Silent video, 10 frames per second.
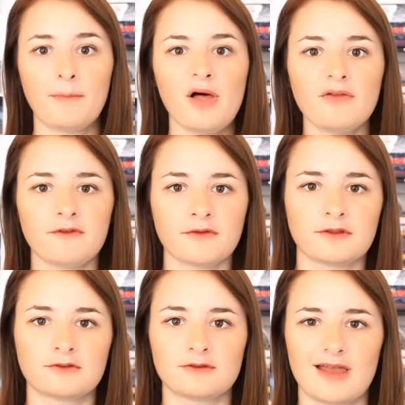Both of
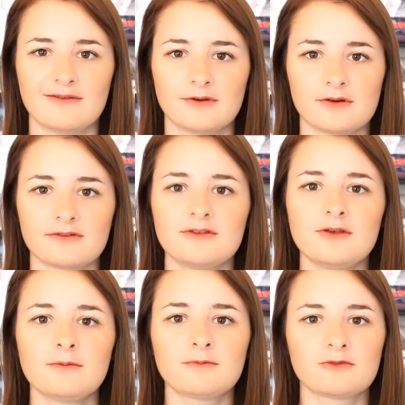the drivers
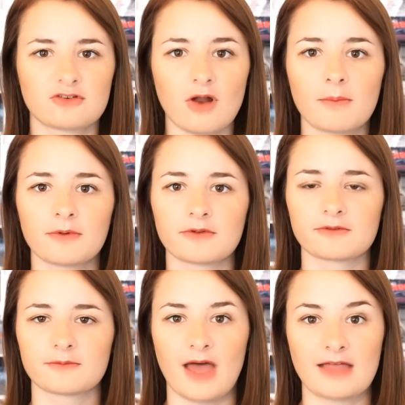knew
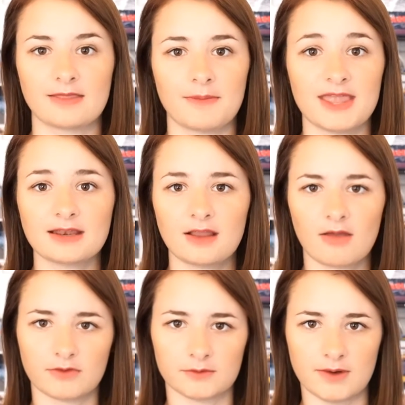troubles at the
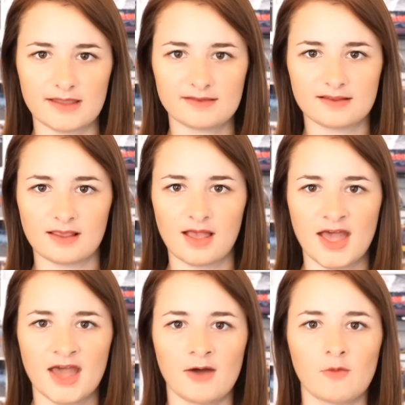beginning of the race,
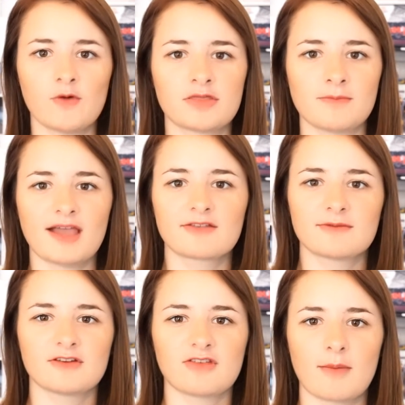with Max
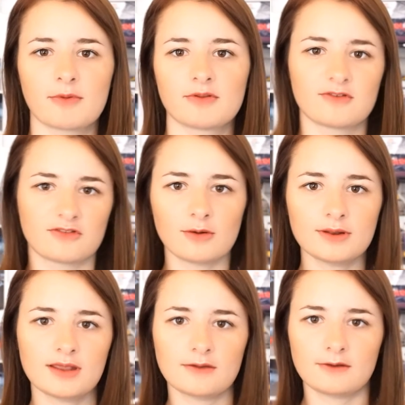Verstappen
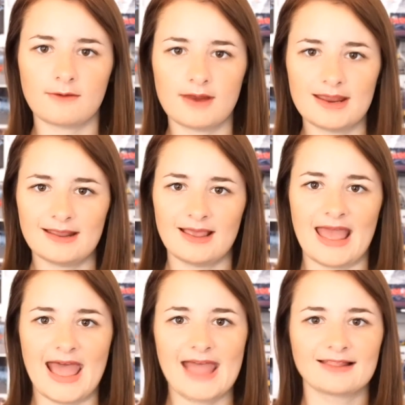stalling on the grid
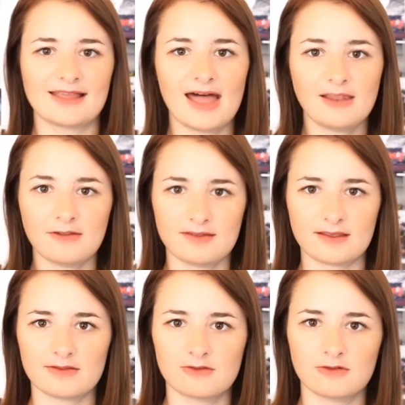and Carlos
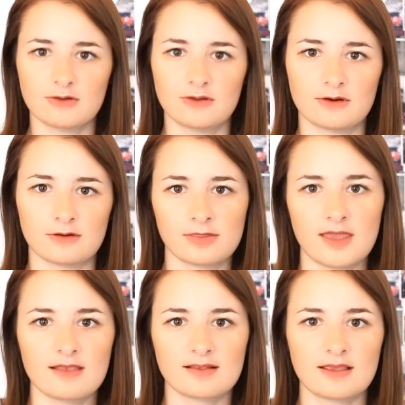Sainz Junior
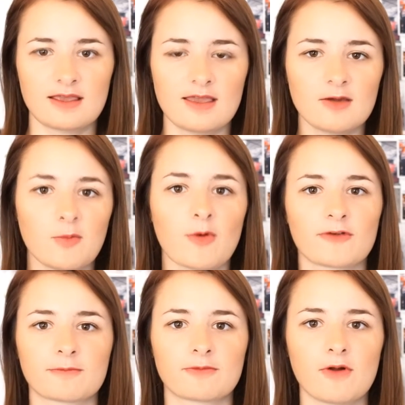facing
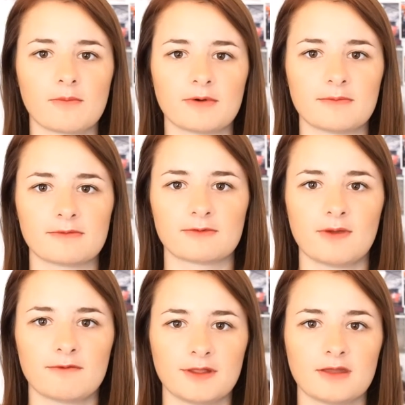gearbox problems
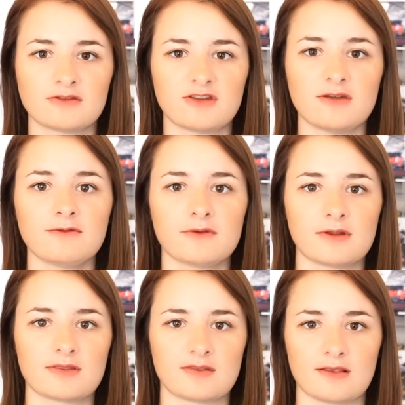with the
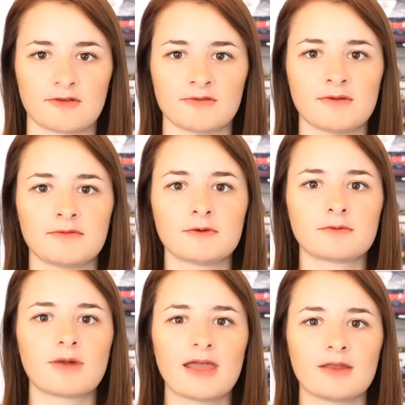interferences with the
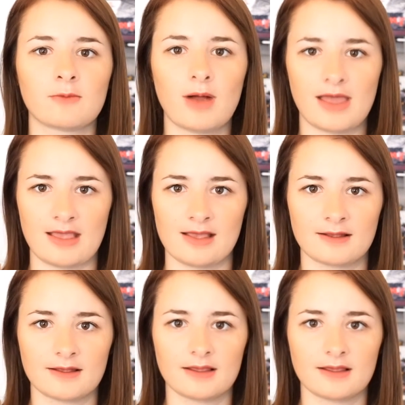right way.